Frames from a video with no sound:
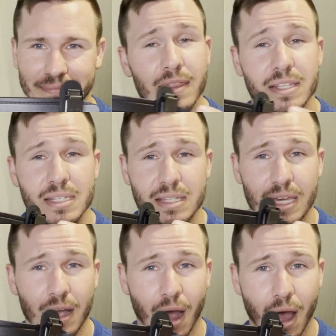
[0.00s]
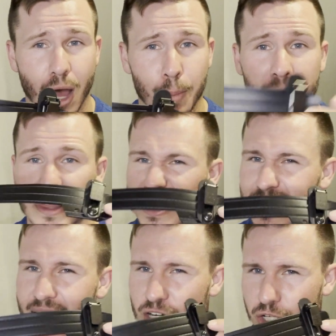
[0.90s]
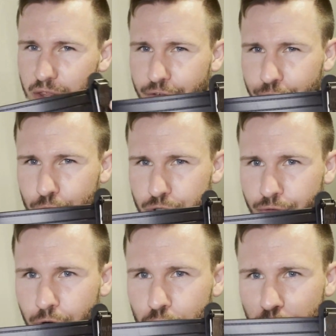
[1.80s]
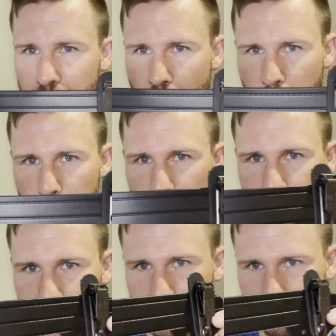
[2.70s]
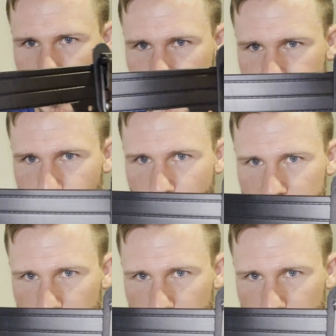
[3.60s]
This is the Cobb. This is actually the first version, but as far as